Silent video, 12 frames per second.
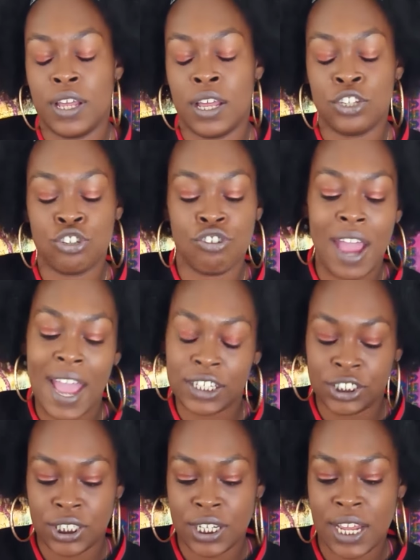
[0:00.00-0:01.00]

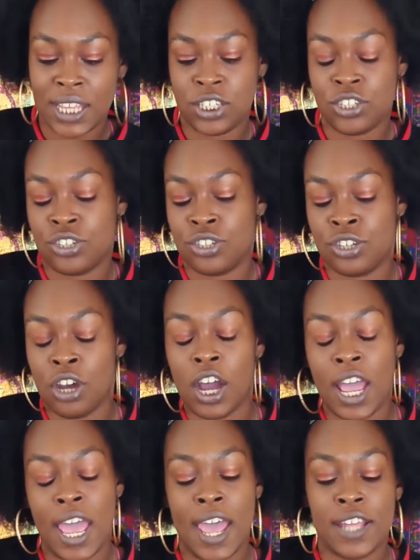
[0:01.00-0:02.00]
attraction that
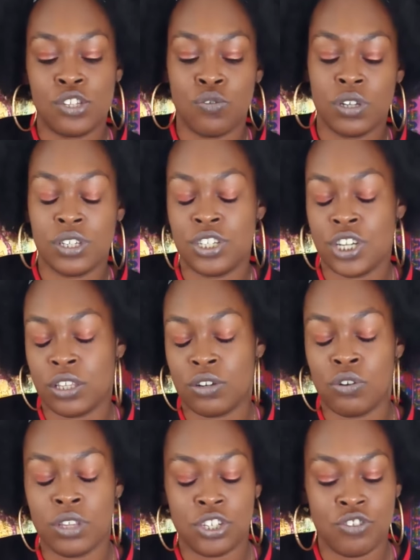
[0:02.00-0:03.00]
y'all had towards each other,
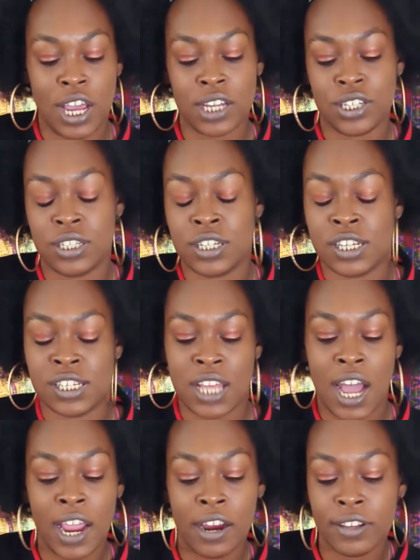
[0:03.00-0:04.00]
or the attraction, the
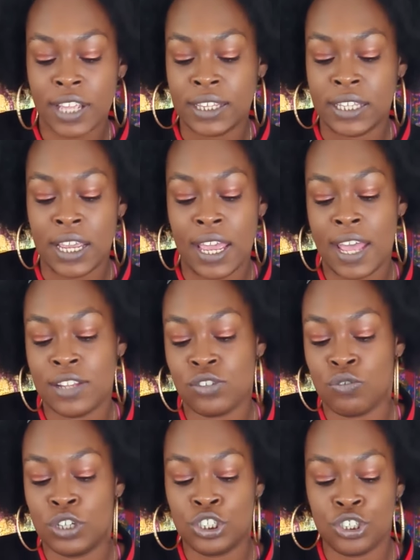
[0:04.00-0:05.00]
desire that they had
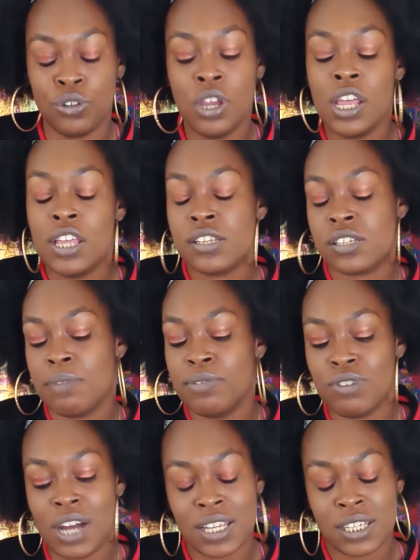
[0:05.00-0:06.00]
towards you. Some of
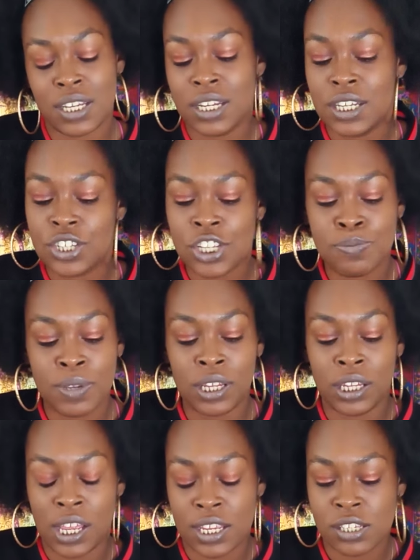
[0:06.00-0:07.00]
you guys, it could just be
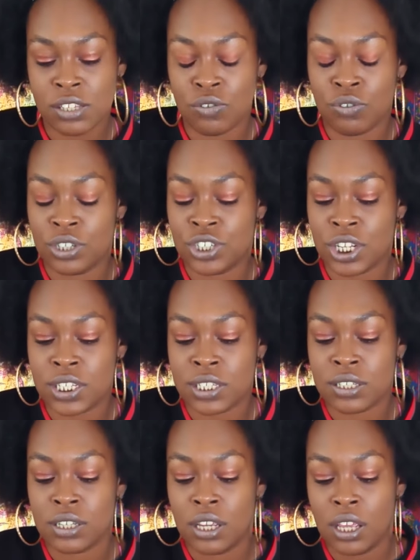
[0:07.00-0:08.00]
lust or just
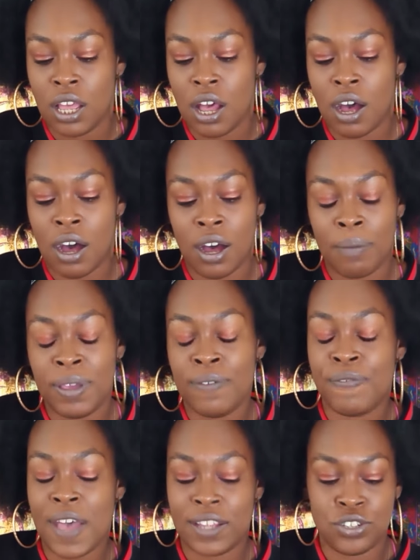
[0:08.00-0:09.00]

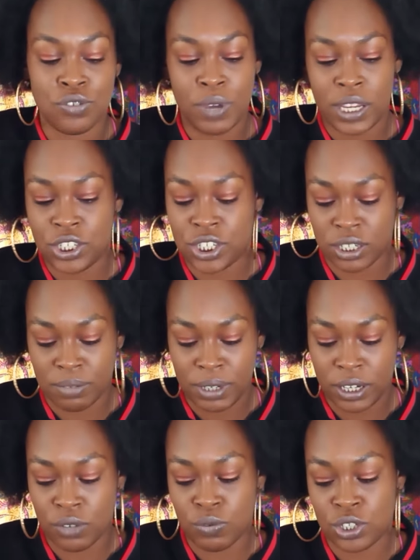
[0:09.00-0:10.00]
infatuation, I'm
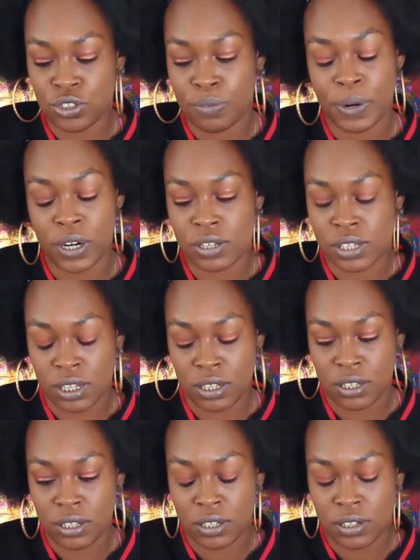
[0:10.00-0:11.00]
hearing, with your person.